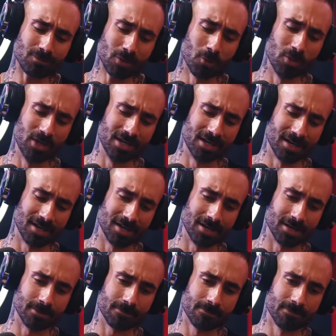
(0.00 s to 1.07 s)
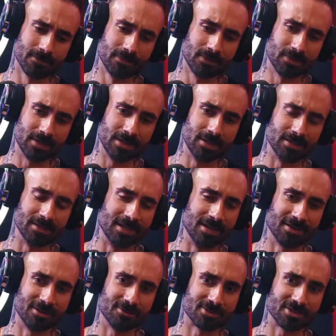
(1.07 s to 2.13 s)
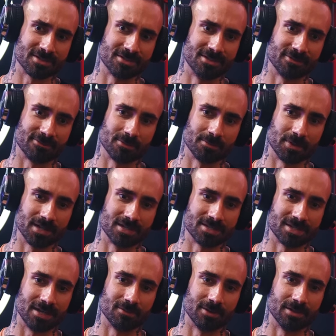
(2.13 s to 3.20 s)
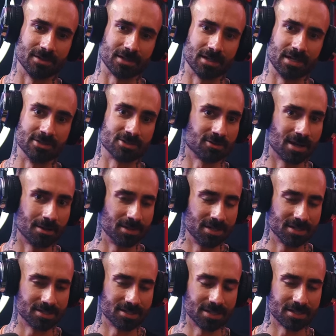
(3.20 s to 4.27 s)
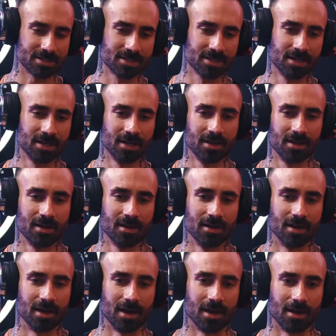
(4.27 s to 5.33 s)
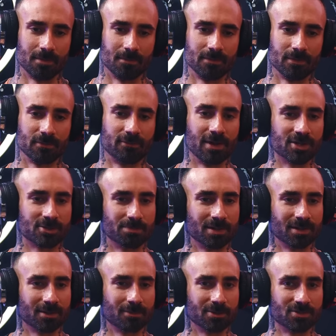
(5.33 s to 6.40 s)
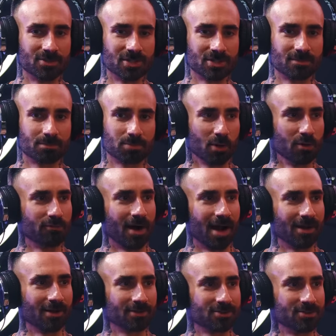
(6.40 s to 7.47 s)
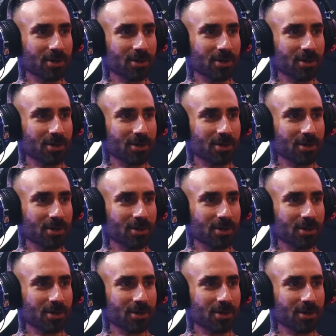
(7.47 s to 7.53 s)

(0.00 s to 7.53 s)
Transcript: we, the internet was such a different place then. Instagram didn't exist. Facebook was just profiles,